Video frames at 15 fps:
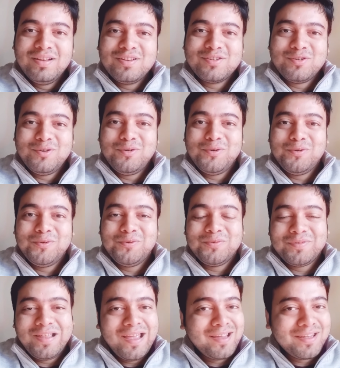So
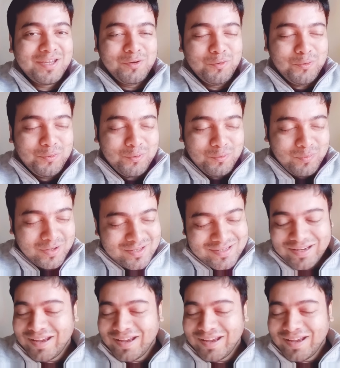thank you once